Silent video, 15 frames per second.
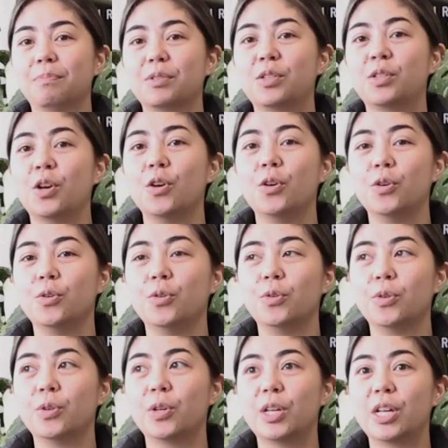
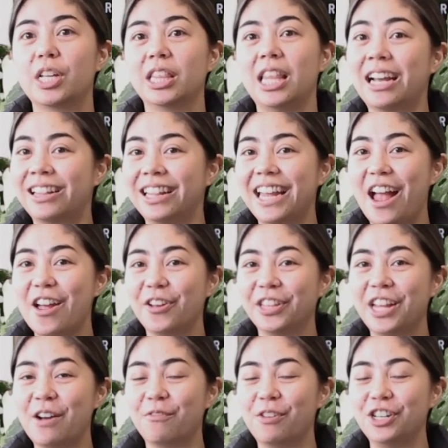So luckily I
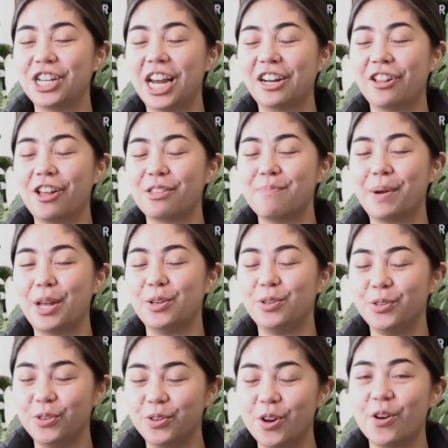only have one shade cloth, but I
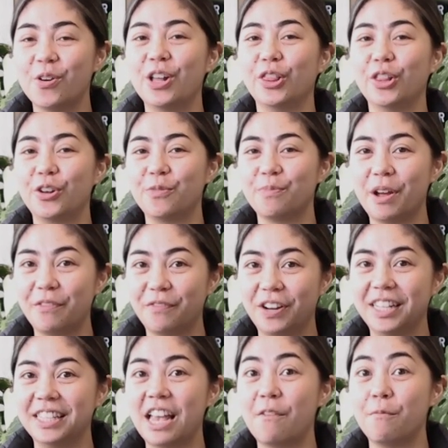do know a lot of my
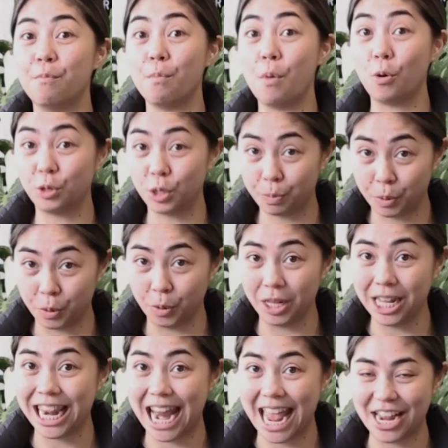friends have
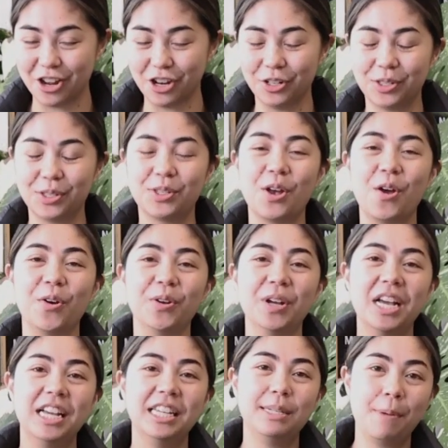multiple layers. So
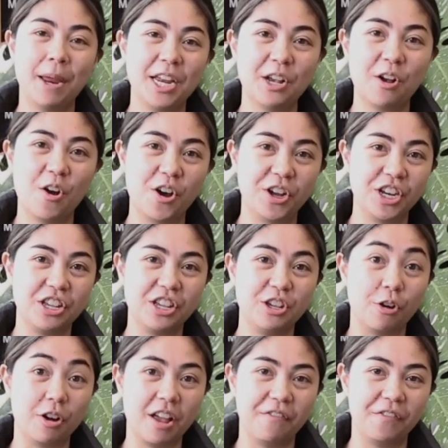depending on
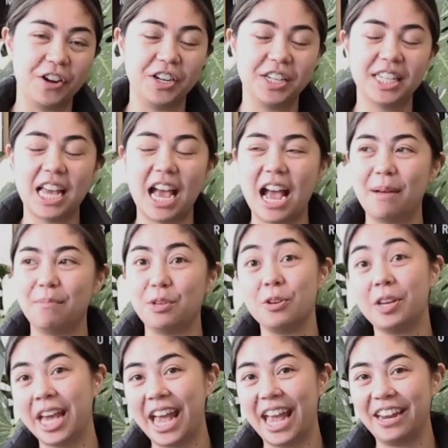your effort, you
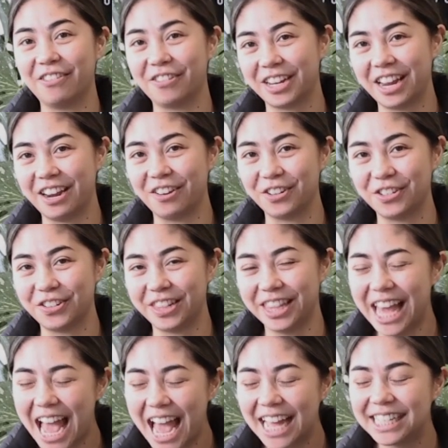can or cannot do
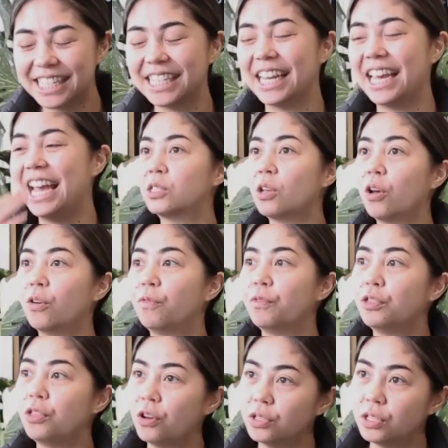that. So
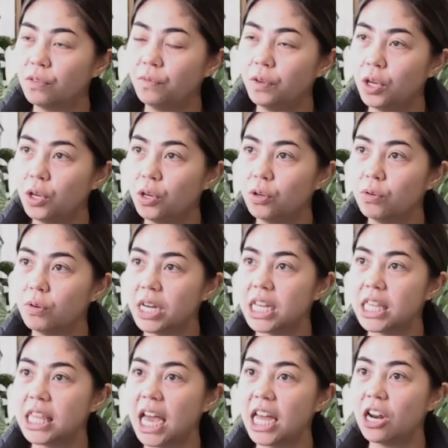for those of you
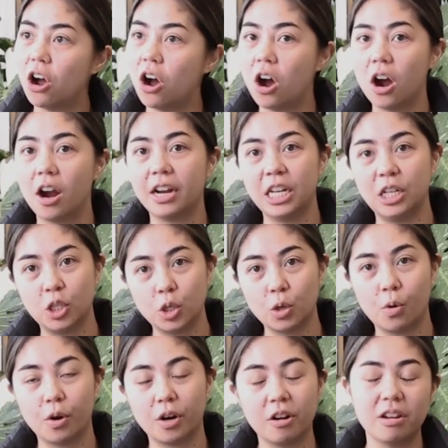that are
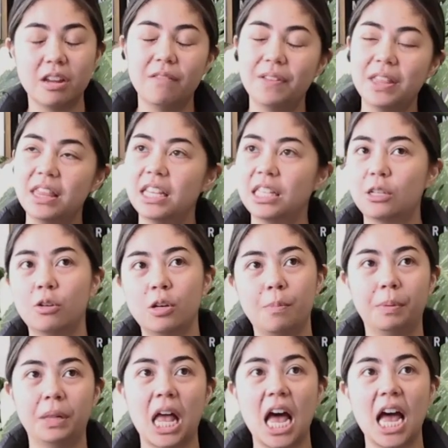indoor, or even this could
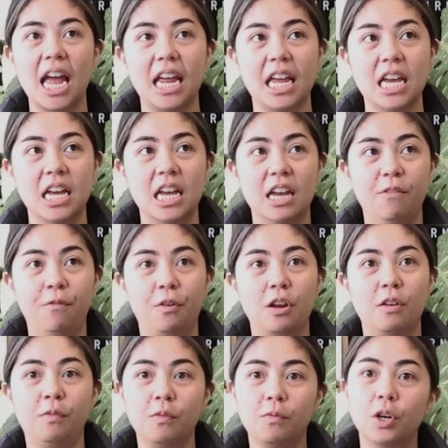apply for
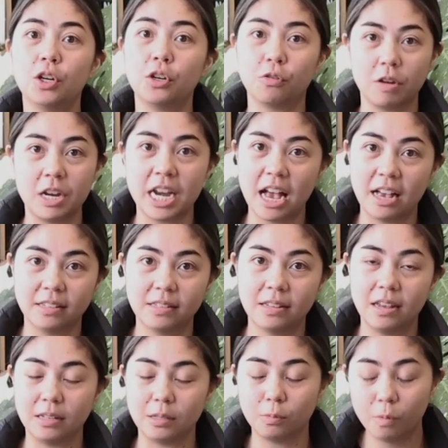if you've got a greenhouse
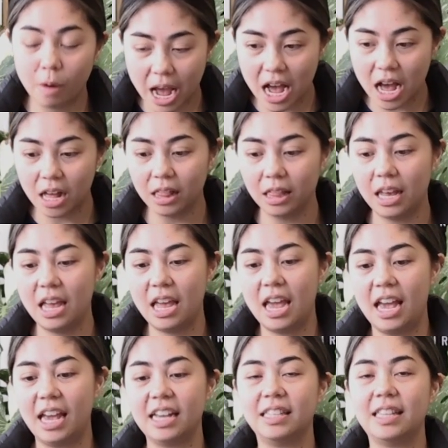as well,
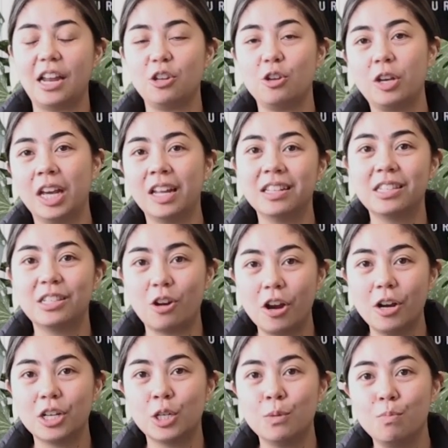is that you can
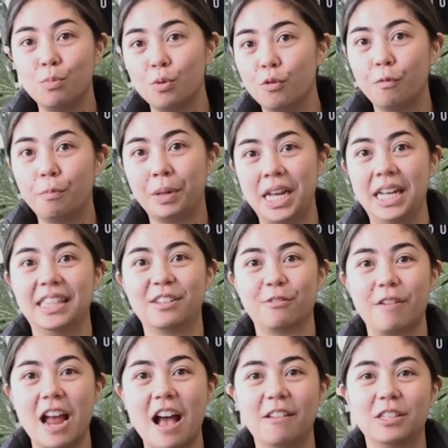start to move plants
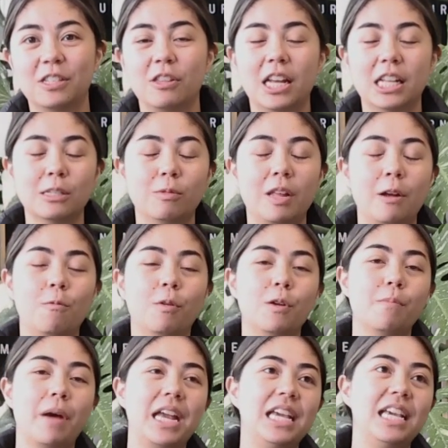around. So that's like one
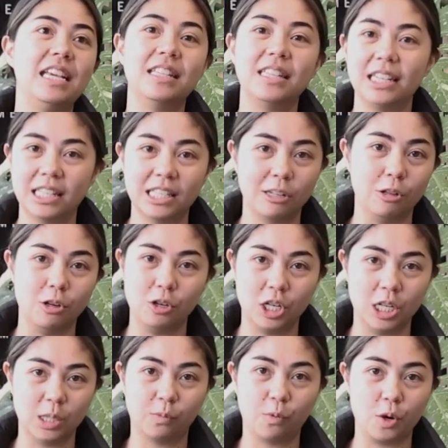of my easiest
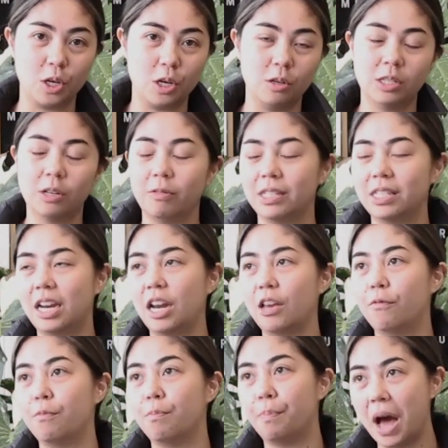solutions for you. So instead
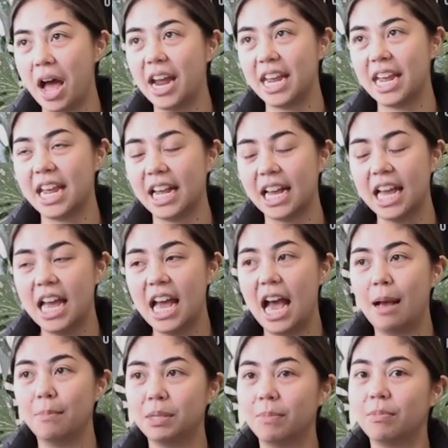of buying
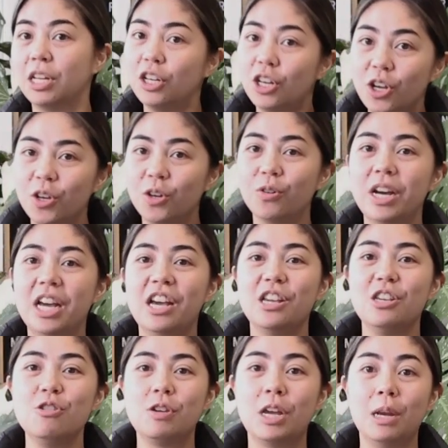something new,
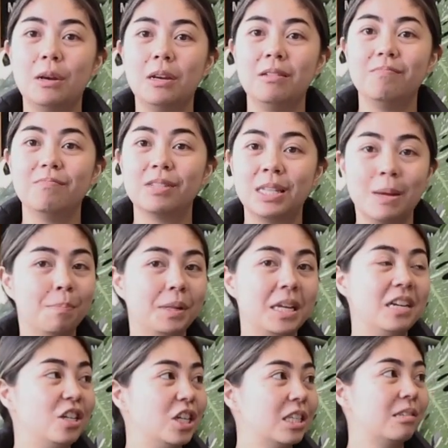you can
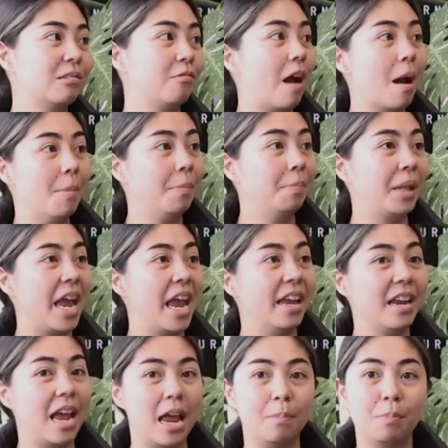simply just grab a
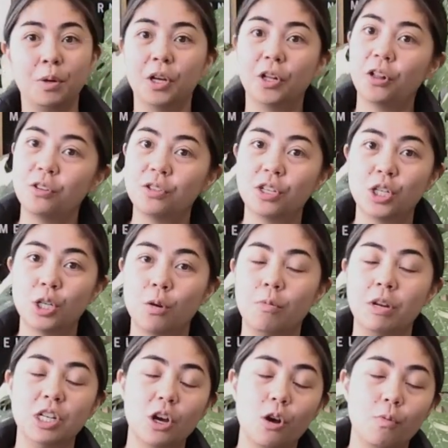plant and put it closer to a
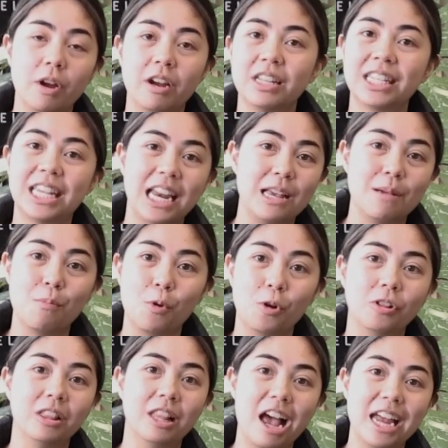window where it's getting
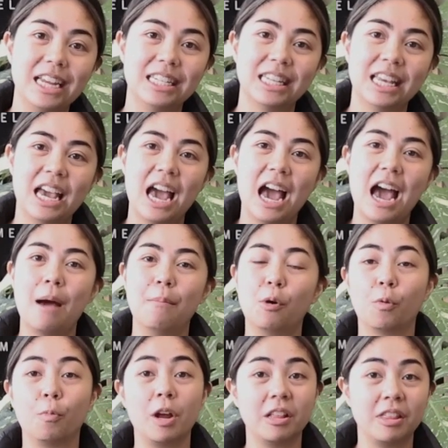more light
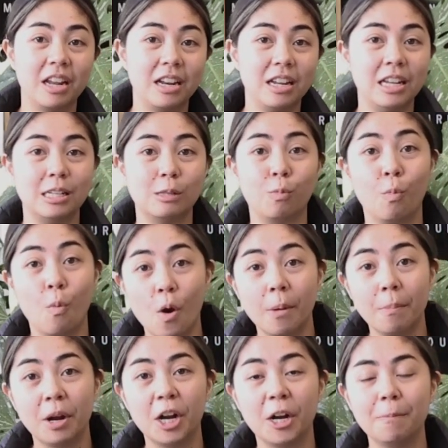or where that is
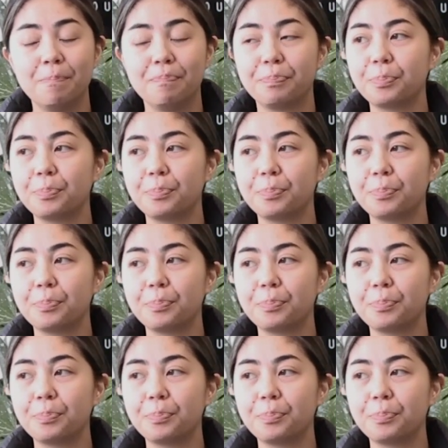warmer.